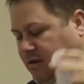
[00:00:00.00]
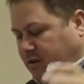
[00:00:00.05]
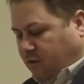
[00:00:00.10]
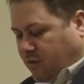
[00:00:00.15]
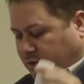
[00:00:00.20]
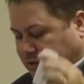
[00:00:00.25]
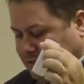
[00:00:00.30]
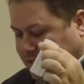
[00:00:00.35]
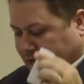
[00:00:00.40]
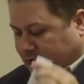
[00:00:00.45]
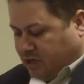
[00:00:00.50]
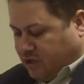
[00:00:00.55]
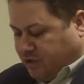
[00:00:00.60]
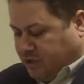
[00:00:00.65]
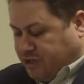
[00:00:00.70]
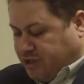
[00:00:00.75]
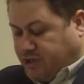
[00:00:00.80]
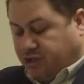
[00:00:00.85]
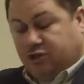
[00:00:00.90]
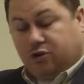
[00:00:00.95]
Well, it's
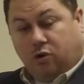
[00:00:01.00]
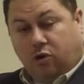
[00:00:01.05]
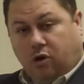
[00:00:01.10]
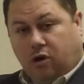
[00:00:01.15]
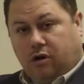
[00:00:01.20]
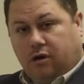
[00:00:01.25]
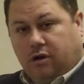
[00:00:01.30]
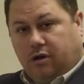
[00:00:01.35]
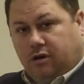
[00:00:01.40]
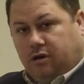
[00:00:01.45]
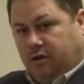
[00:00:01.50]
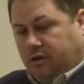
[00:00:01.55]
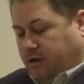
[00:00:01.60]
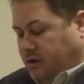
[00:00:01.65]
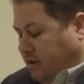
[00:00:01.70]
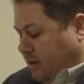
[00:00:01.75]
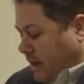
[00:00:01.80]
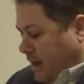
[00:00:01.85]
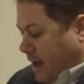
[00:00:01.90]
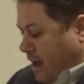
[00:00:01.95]
actually stored
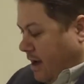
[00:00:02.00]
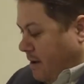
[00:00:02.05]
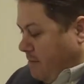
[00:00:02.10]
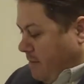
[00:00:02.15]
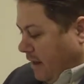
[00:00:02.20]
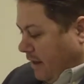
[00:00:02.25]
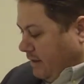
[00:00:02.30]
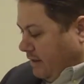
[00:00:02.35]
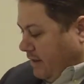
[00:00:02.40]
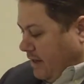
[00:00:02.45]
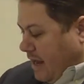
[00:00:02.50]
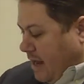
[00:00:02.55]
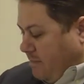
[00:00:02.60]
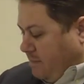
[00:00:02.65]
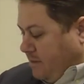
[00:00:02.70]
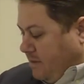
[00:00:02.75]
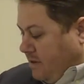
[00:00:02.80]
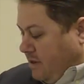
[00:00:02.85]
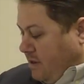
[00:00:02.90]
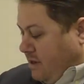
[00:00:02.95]
um, and
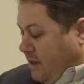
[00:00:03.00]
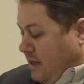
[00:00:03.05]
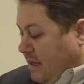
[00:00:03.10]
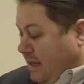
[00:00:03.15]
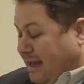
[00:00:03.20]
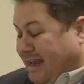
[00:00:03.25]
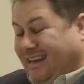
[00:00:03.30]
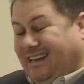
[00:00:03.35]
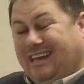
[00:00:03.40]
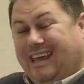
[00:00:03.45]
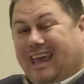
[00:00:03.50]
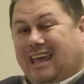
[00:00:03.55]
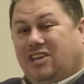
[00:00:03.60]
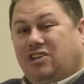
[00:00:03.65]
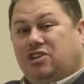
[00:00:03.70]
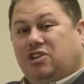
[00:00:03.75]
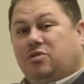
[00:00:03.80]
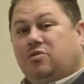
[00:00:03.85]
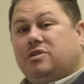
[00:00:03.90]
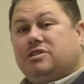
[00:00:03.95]
kept in
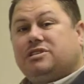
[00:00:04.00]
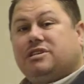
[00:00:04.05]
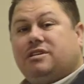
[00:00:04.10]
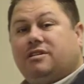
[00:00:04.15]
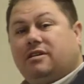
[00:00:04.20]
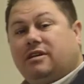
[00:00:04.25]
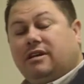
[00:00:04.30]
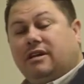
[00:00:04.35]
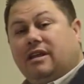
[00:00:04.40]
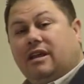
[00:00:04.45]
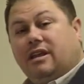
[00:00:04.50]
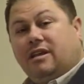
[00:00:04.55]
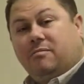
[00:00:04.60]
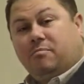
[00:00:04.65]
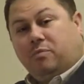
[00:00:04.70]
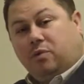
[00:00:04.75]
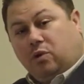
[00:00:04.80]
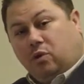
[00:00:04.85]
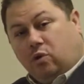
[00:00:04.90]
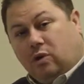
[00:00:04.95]
case you as an, an
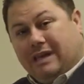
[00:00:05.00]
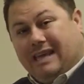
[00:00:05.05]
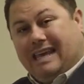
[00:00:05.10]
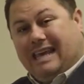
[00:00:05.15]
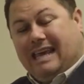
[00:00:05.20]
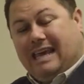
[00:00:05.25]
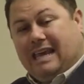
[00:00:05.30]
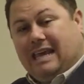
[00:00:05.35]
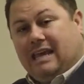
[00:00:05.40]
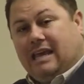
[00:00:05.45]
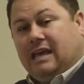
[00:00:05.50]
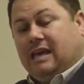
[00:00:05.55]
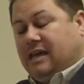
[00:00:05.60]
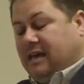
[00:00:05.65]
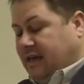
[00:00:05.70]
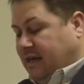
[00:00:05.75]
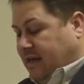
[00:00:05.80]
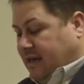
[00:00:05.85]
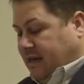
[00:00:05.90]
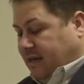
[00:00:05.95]
employee
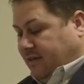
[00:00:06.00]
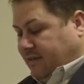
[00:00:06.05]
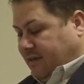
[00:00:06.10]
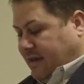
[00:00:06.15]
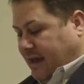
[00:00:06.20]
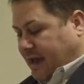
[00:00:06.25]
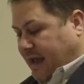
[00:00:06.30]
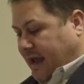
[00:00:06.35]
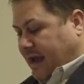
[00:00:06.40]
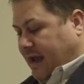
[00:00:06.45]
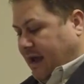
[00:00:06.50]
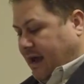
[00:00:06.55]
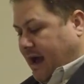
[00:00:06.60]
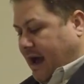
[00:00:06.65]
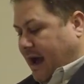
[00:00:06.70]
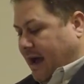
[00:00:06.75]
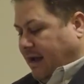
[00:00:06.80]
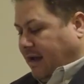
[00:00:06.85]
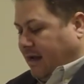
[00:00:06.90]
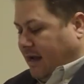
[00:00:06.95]
say, hey,
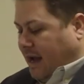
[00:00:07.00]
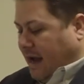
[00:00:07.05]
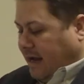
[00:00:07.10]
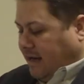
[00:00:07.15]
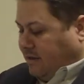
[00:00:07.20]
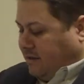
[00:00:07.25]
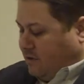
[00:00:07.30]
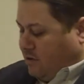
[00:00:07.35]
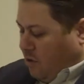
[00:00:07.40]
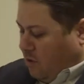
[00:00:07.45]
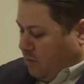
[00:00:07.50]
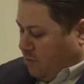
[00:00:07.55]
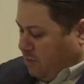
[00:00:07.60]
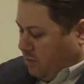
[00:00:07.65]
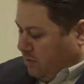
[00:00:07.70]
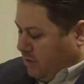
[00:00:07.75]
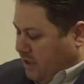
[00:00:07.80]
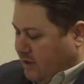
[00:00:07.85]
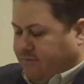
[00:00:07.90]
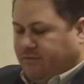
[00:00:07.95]
I, I don't
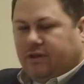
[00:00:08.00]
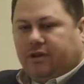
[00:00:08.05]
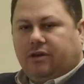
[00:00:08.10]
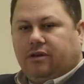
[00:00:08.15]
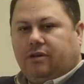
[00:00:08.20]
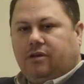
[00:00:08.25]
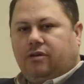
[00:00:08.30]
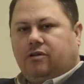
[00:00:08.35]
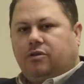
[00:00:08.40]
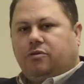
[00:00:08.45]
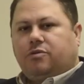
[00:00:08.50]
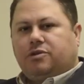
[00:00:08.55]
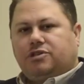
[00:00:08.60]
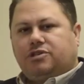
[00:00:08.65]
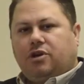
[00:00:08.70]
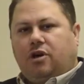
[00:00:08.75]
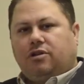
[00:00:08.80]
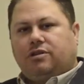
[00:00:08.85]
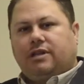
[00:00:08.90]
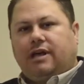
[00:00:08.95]
believe the, the
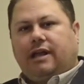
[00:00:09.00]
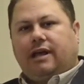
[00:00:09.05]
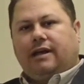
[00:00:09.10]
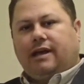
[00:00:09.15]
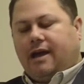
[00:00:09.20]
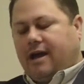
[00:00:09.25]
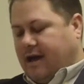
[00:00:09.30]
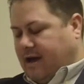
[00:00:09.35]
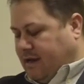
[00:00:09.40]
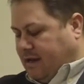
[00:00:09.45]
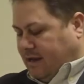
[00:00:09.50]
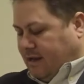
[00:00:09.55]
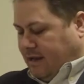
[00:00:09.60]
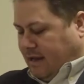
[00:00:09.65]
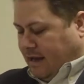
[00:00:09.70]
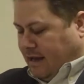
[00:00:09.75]
result that I got.